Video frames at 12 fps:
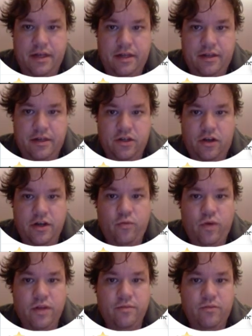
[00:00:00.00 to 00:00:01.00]
There's only
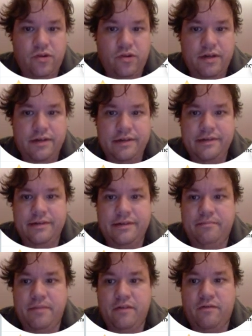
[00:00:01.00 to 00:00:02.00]
one more
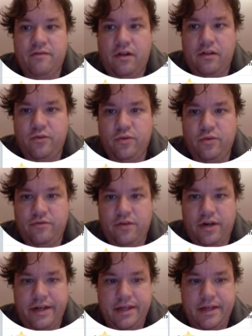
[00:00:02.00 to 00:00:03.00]
pitfall to
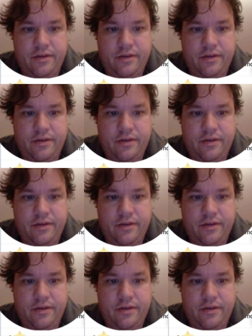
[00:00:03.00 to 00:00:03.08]
avoid,